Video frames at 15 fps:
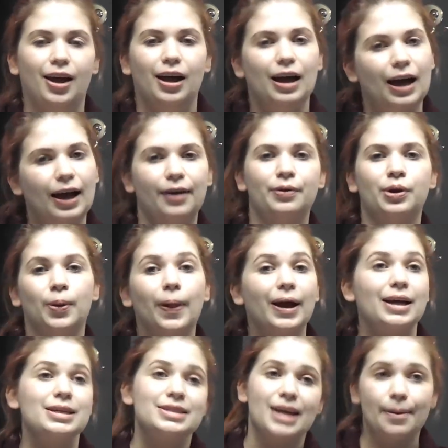I don't know, like
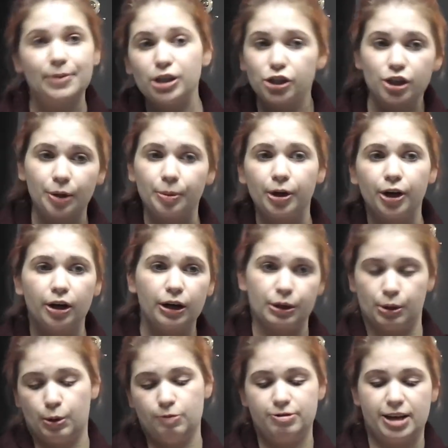a demi shimmer. I don't
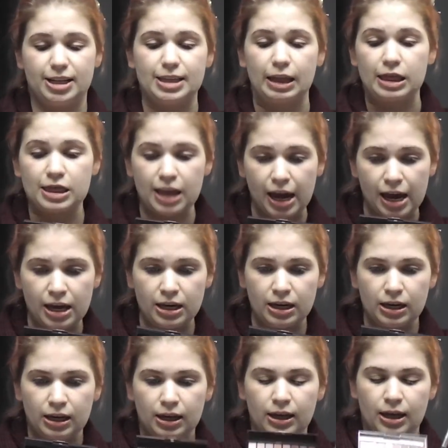know if that's a
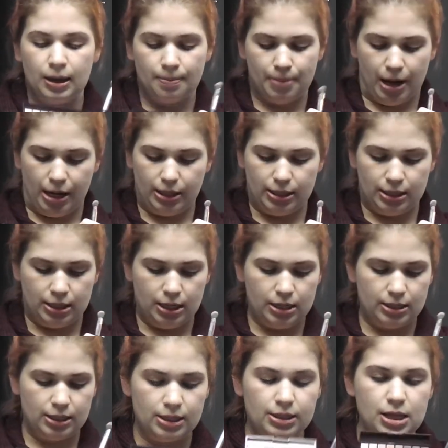thing, but this
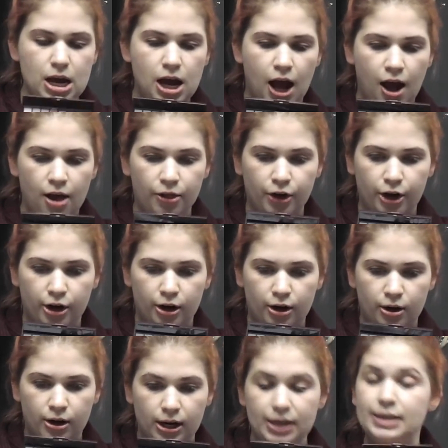the
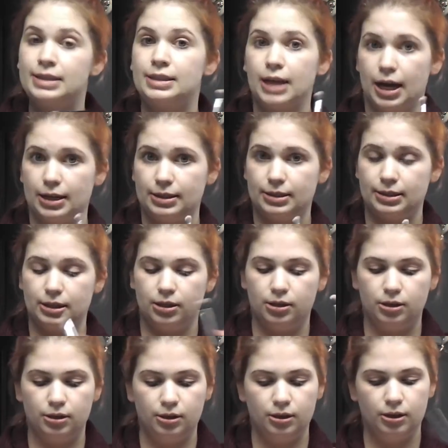color Dusk.
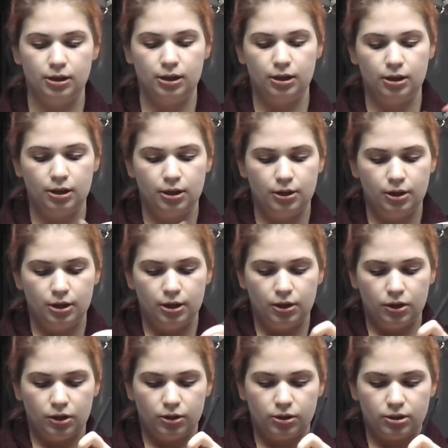
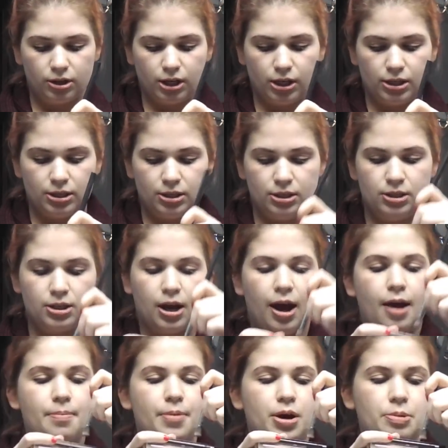Just gonna
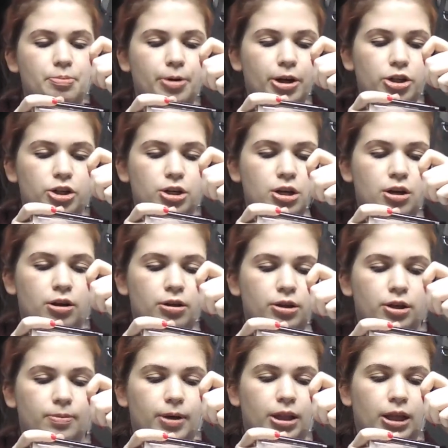dab my brush in here a
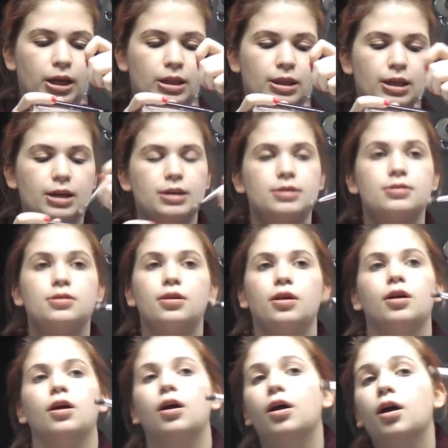little bit like this,
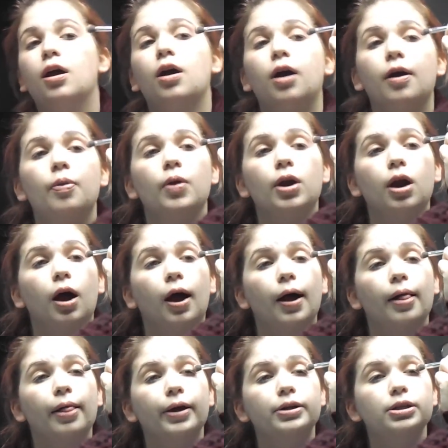and then I
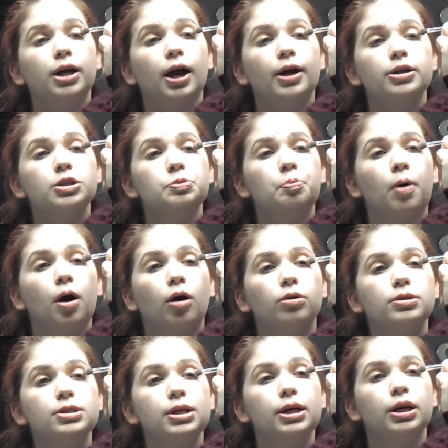like to kind of just
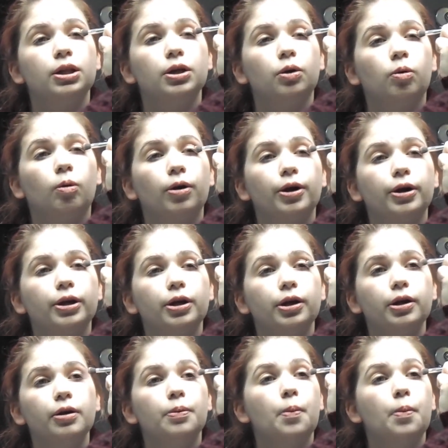pulse it in the corner here,